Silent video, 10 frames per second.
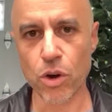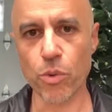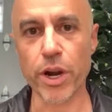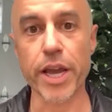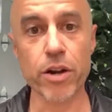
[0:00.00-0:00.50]

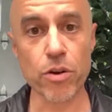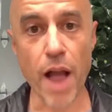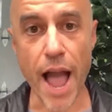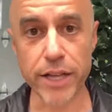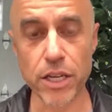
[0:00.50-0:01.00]
We're
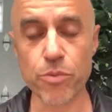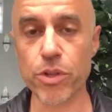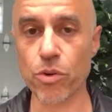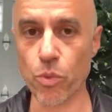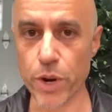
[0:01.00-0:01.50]
interacting
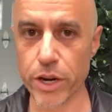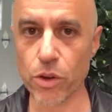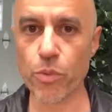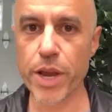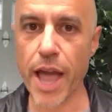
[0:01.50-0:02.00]
with a
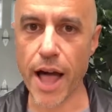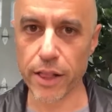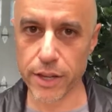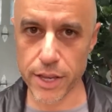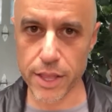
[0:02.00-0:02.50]
real
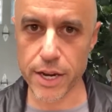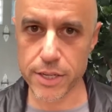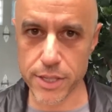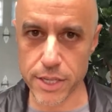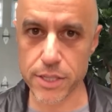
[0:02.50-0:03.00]
reality that
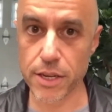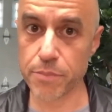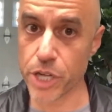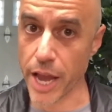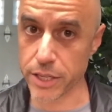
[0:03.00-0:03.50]
exists
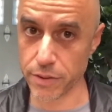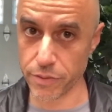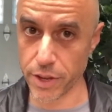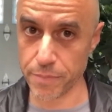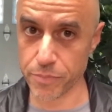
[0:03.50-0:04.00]

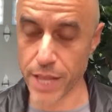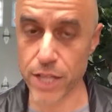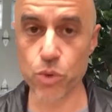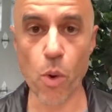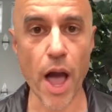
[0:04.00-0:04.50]
objectively.
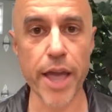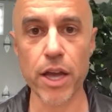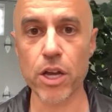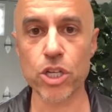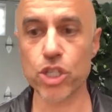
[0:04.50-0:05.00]
That's why
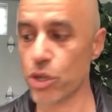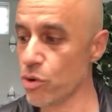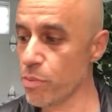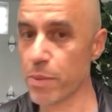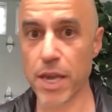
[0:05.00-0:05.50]

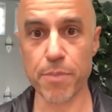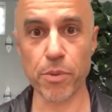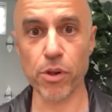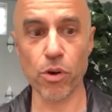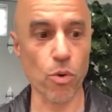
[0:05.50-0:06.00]
two
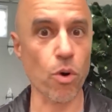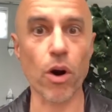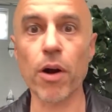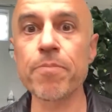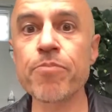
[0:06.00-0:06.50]
people or